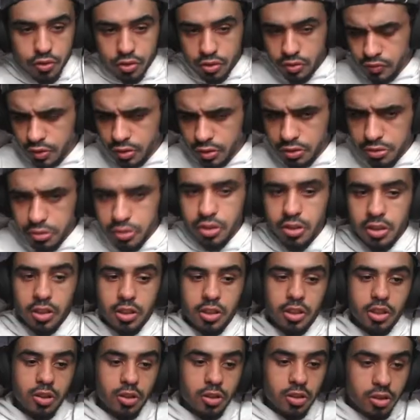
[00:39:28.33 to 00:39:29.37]

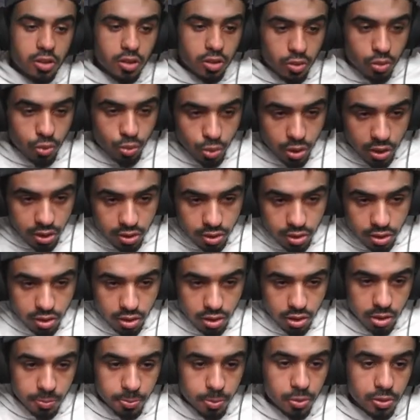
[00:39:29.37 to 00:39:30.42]
Fuegoleon, one
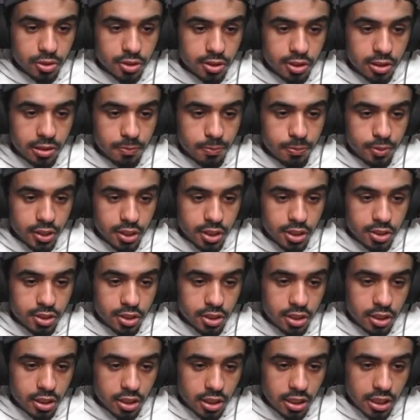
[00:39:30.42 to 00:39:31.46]
Lepo skill page,
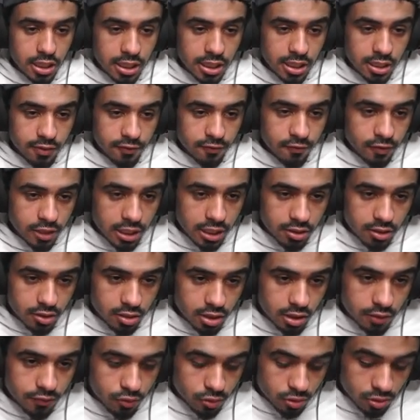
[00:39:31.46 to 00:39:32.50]
and finally,
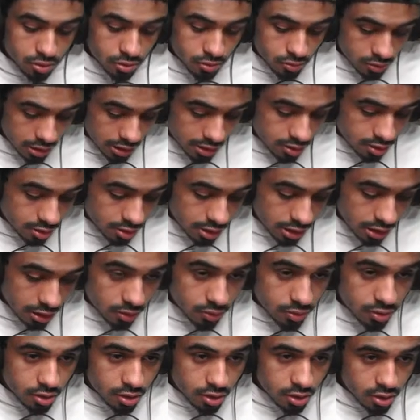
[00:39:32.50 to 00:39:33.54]
I forgot to write it
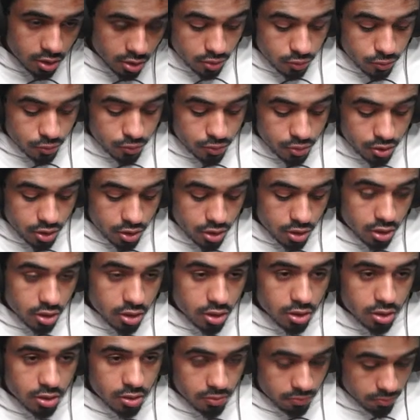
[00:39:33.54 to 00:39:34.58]
down, three
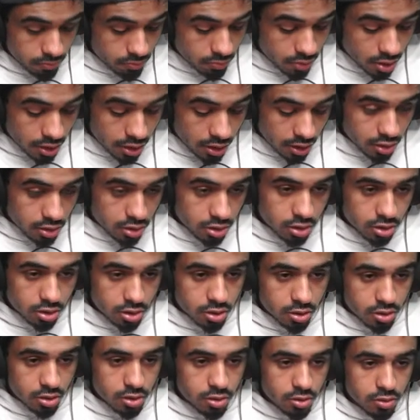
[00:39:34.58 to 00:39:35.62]
Mars.
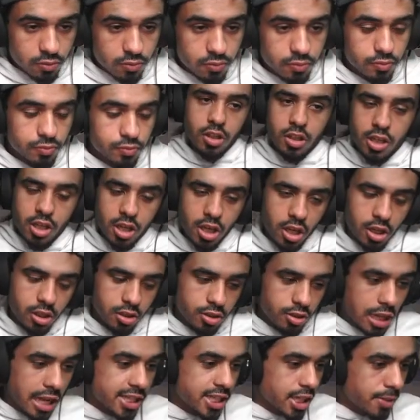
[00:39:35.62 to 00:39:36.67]
Yeah,
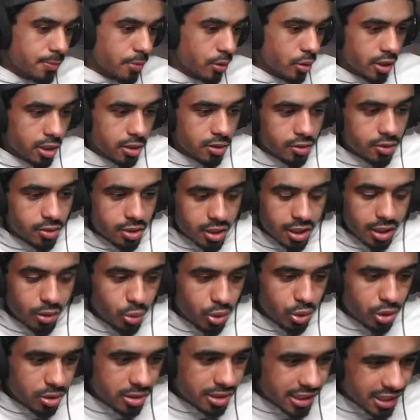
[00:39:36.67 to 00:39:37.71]
that's about it. Uh,
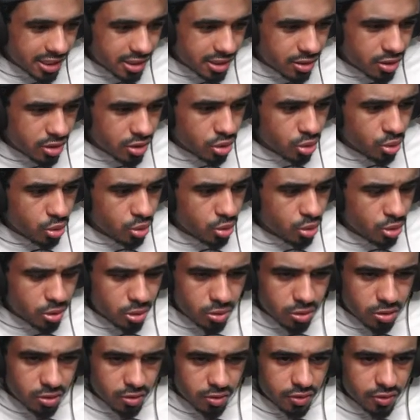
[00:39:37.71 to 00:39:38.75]
we got like two
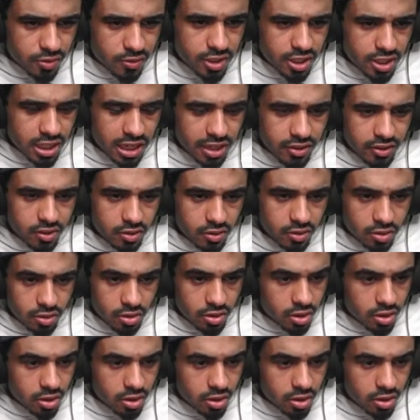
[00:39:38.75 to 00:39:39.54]
or three other